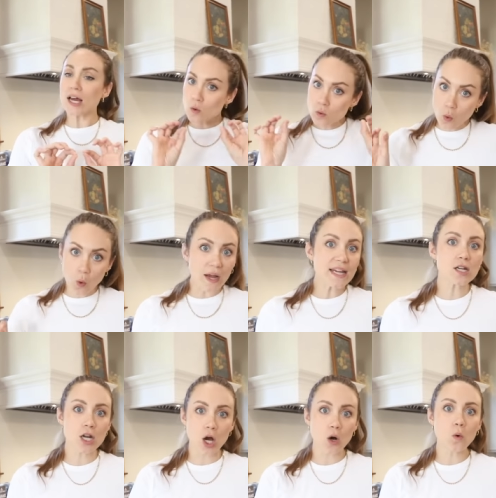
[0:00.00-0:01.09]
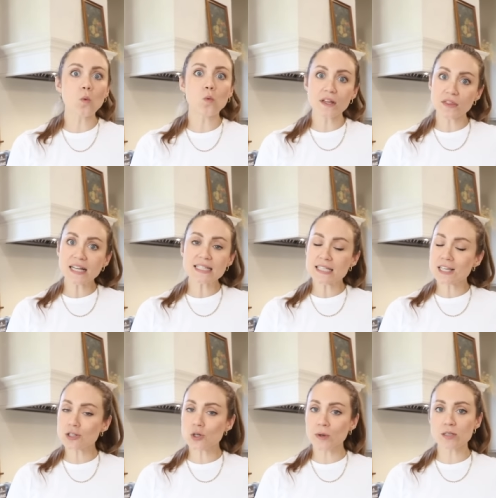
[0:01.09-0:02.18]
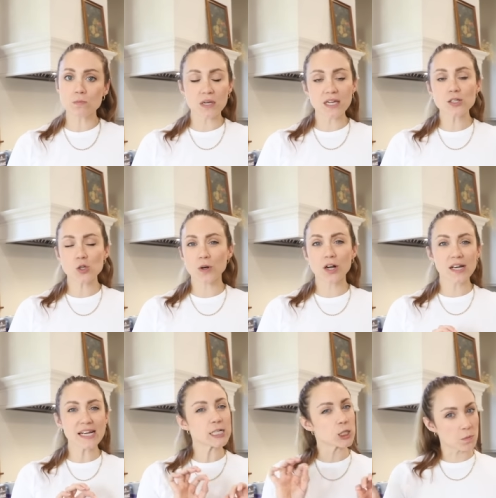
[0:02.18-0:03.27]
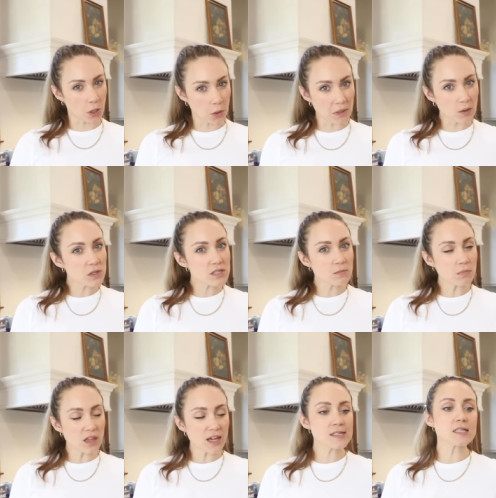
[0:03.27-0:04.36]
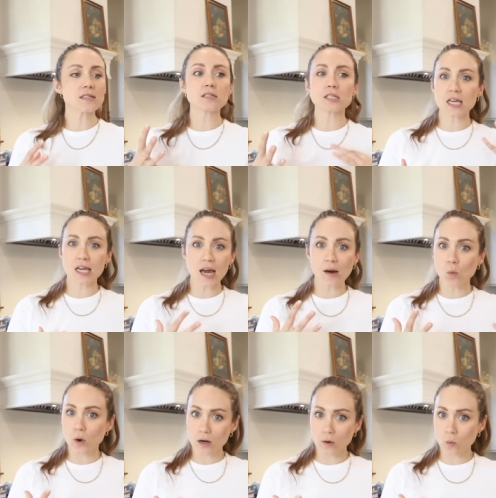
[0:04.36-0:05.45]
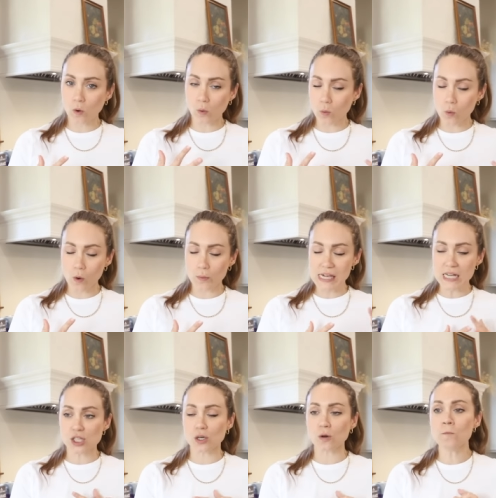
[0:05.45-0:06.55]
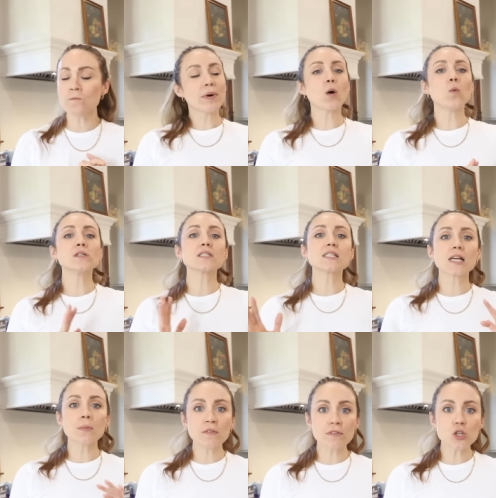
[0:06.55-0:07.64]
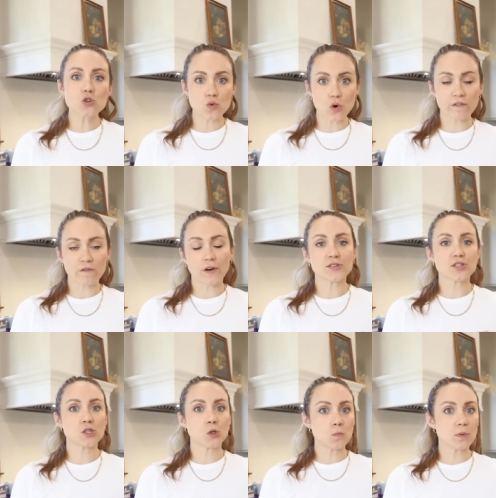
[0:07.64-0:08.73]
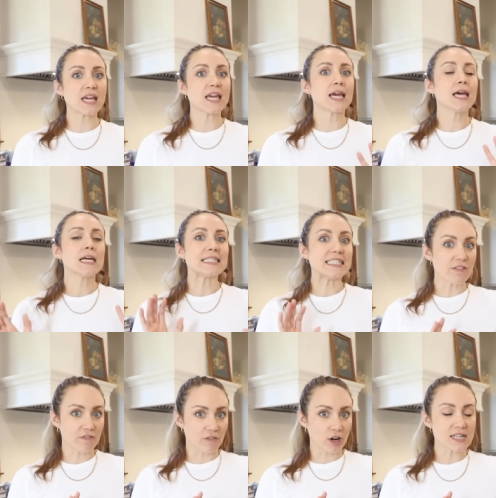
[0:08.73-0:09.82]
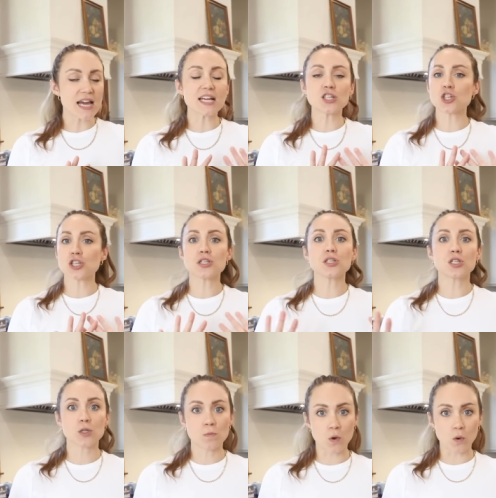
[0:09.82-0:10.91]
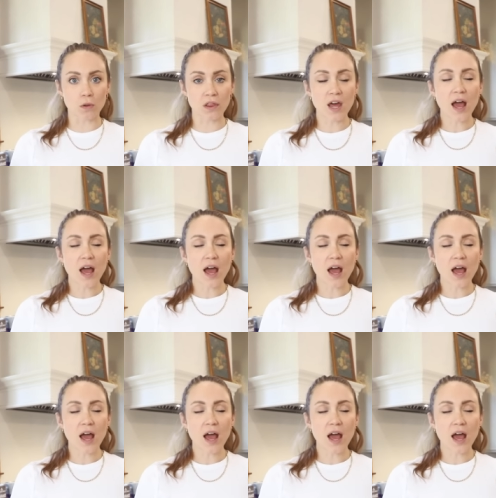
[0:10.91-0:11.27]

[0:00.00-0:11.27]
I don't quite know what that detail is going to be, so we're going to experiment with some things and see where what, what we get to. But I want some of the drawer fronts to be different and just smooth.